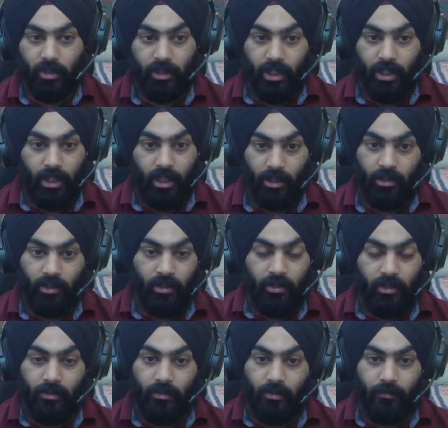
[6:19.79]
than that.
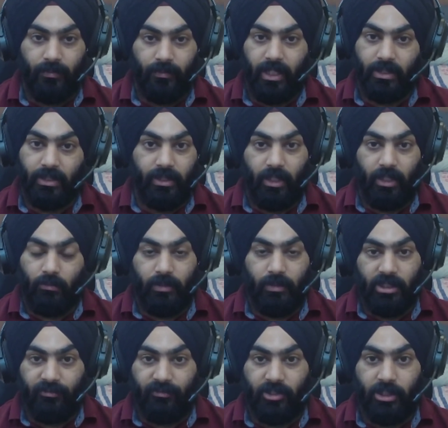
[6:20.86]
That will be
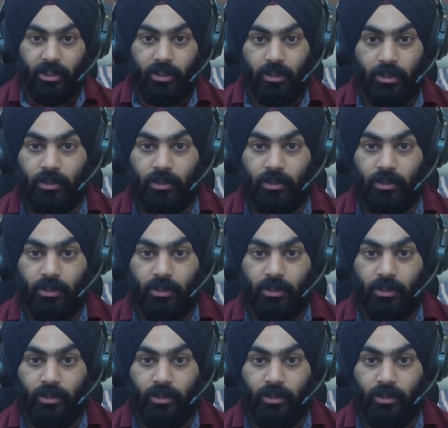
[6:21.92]
sufficient.